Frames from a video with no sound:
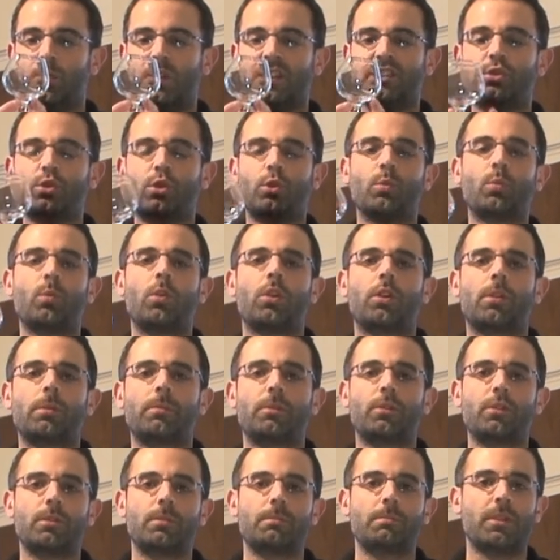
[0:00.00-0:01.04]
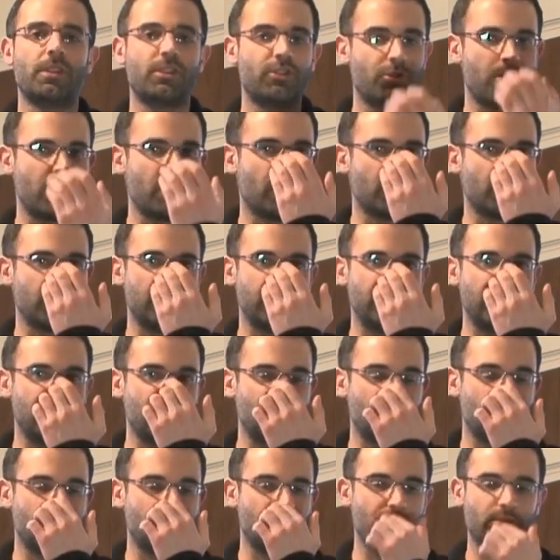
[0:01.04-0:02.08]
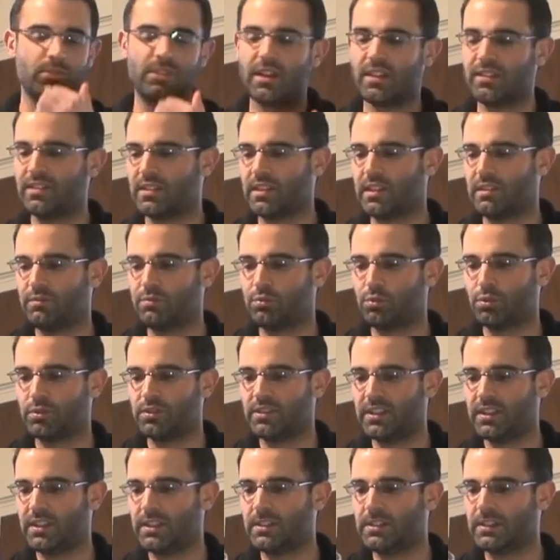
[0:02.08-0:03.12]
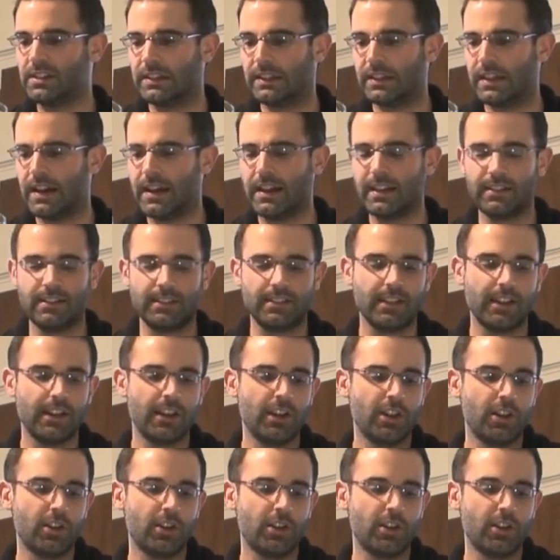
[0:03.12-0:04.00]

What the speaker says: Winter Warmer Montreal Edition 2014 glass.